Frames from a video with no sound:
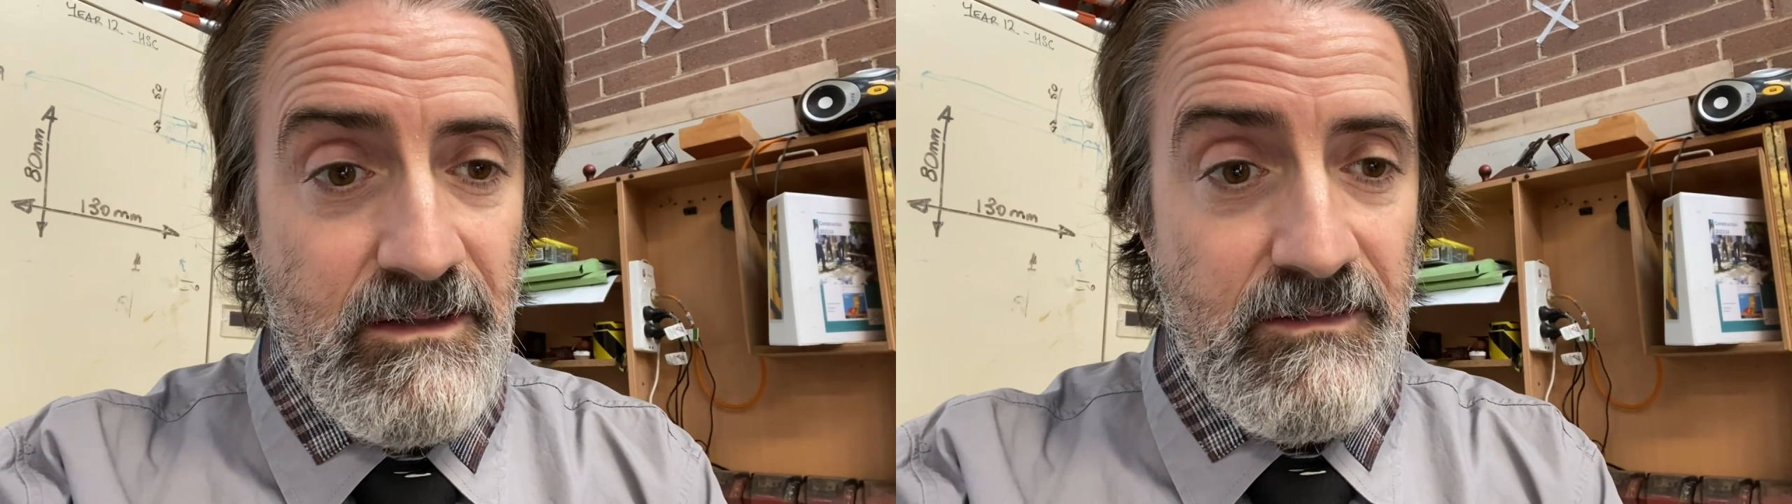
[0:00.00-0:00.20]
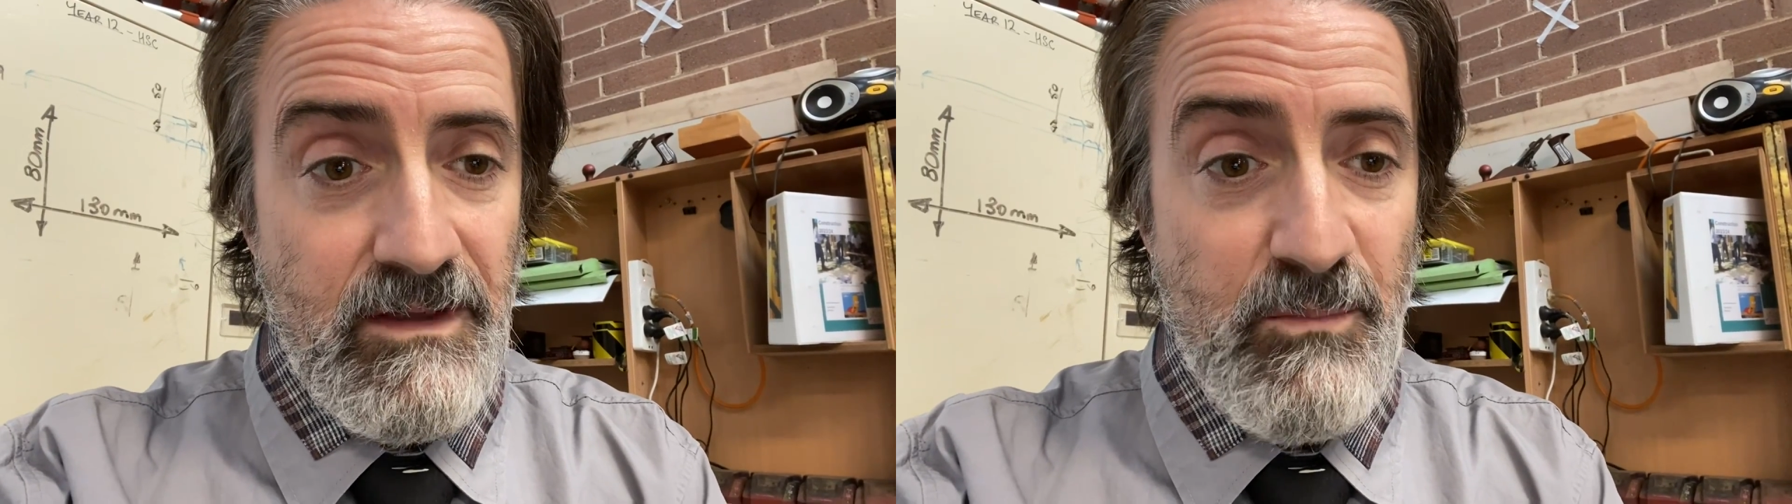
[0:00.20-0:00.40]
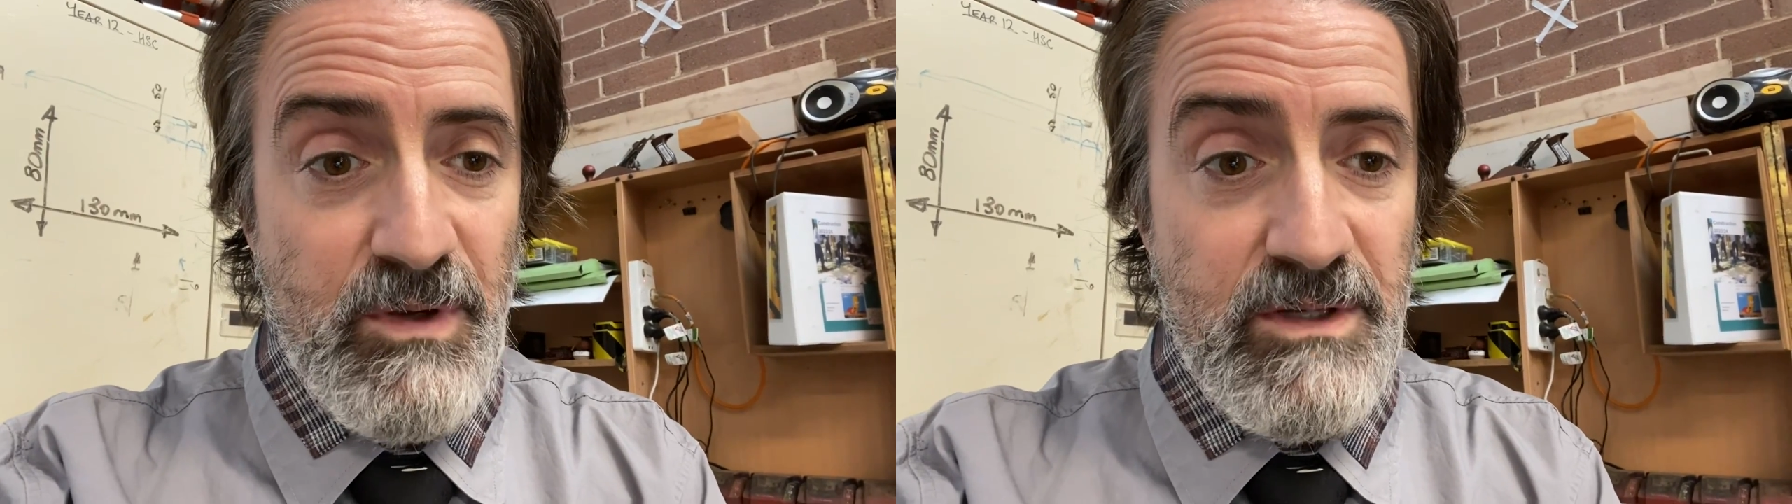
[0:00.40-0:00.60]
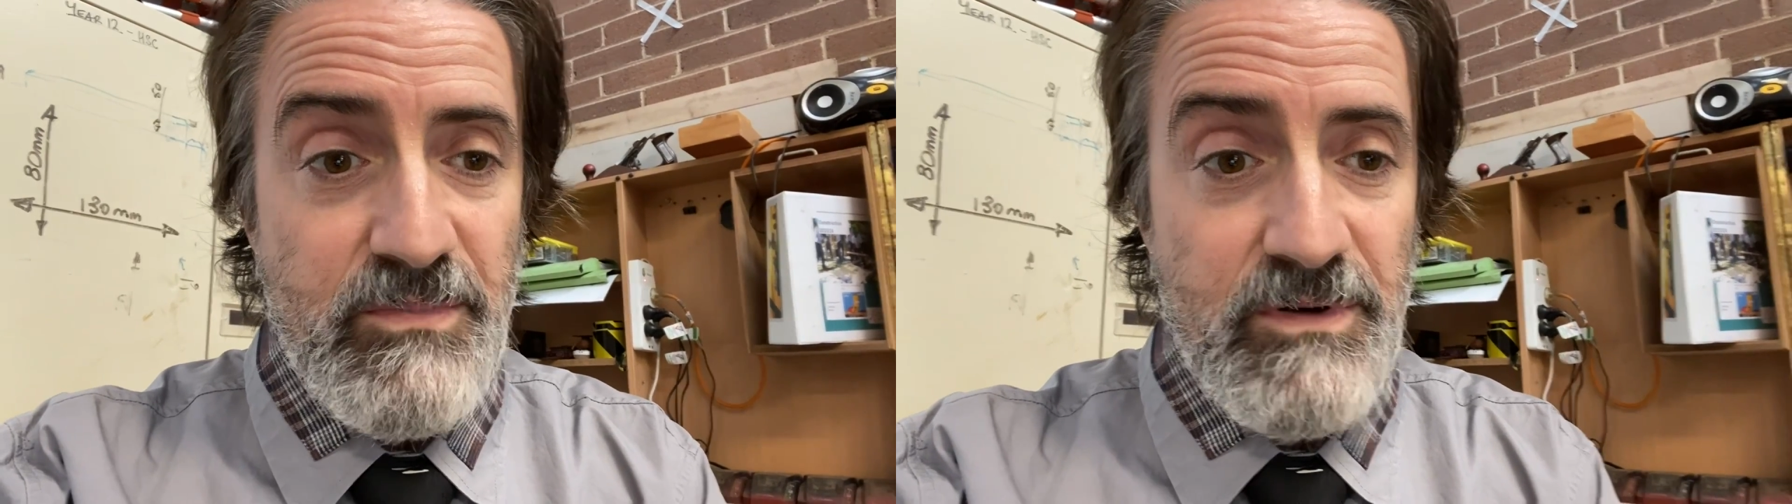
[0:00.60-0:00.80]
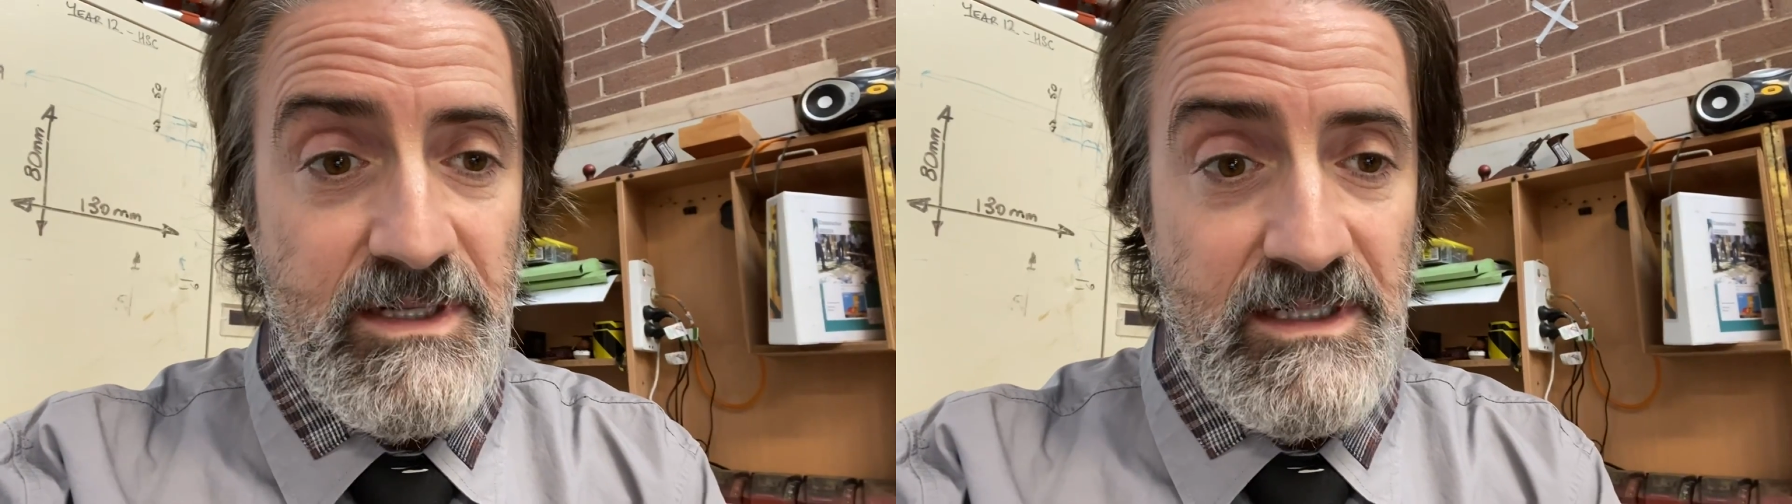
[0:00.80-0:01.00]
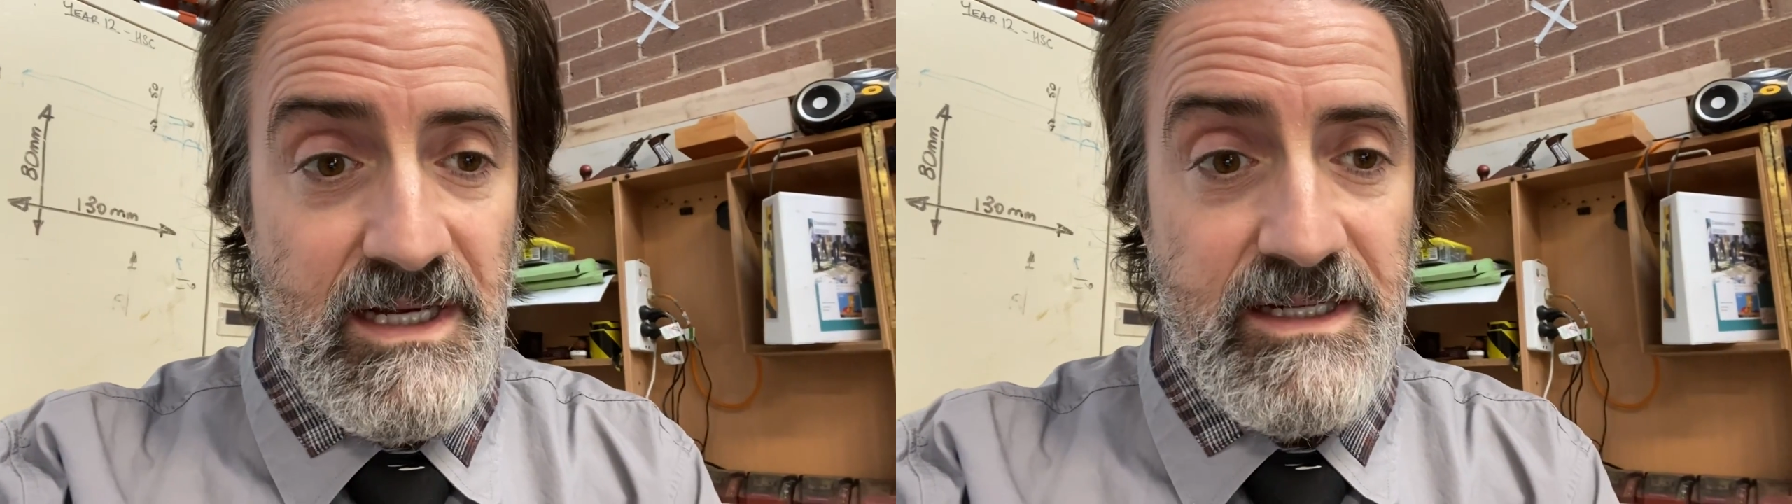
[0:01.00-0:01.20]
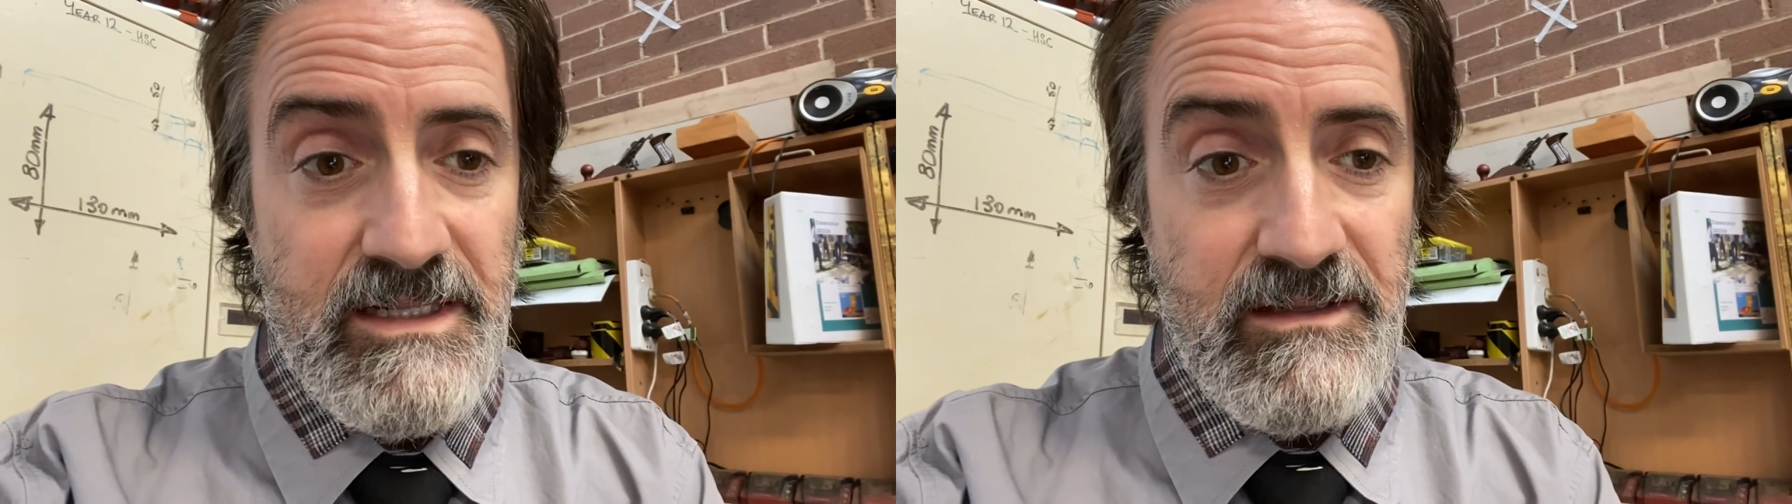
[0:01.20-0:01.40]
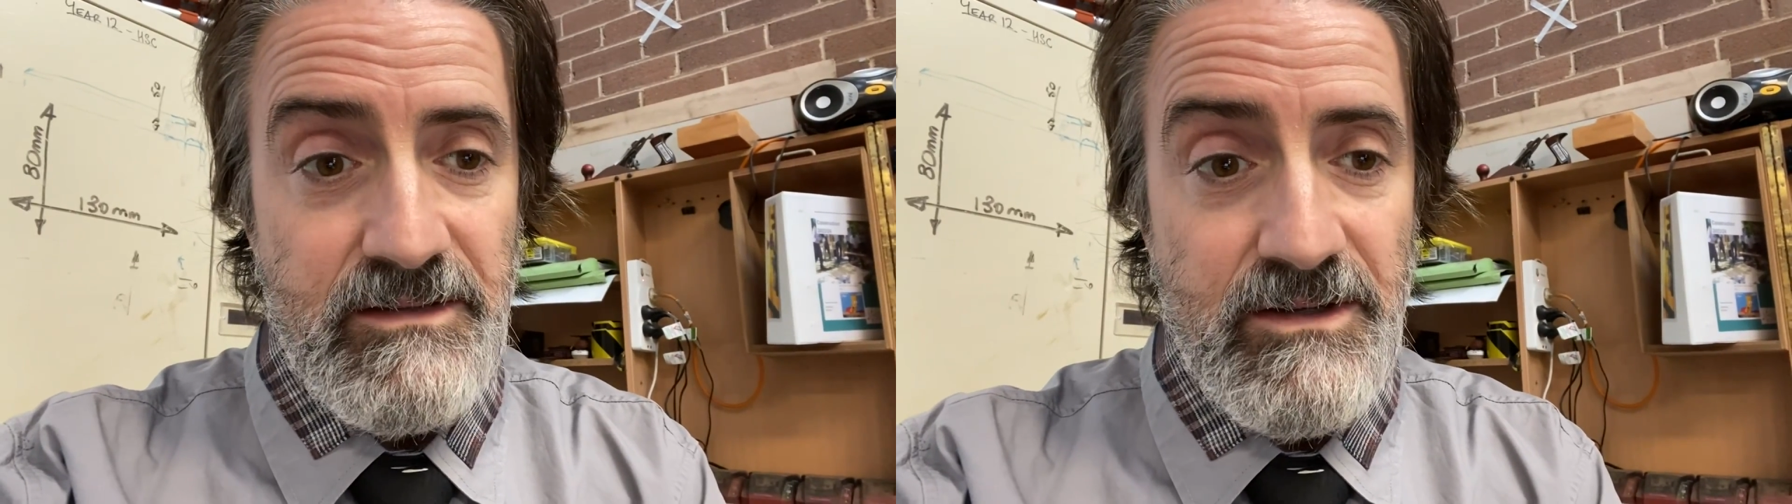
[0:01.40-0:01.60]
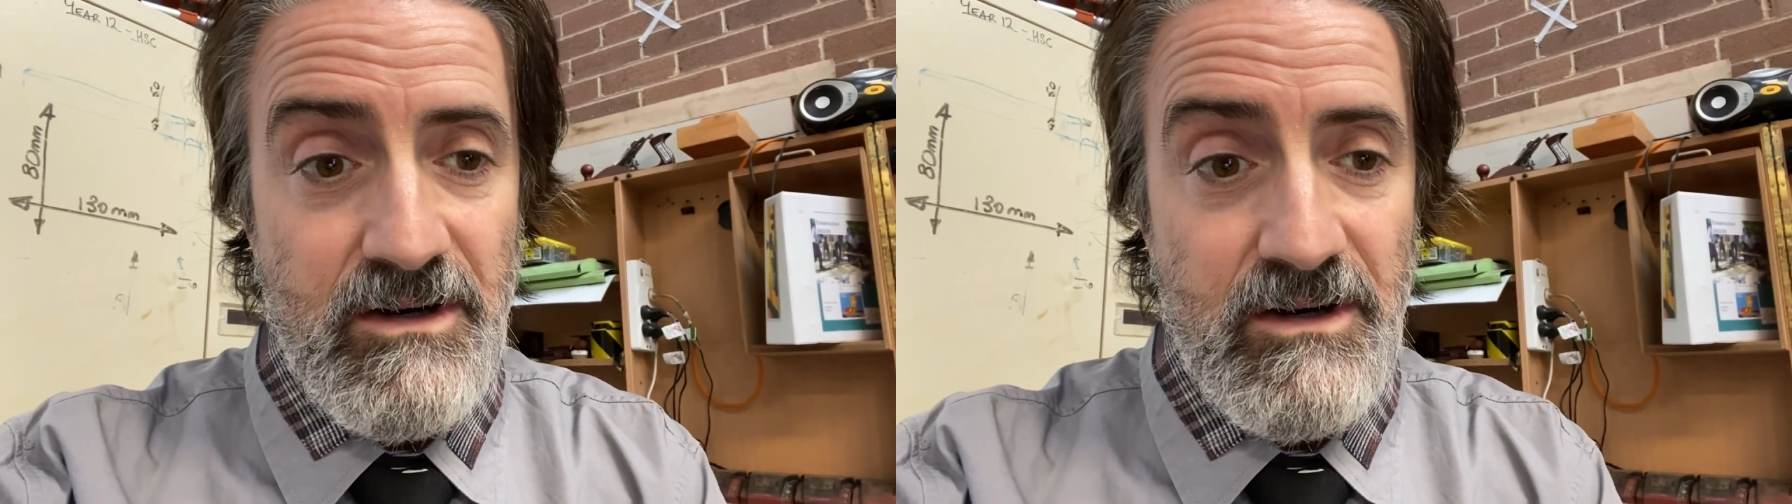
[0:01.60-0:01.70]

they've been pretty lucky that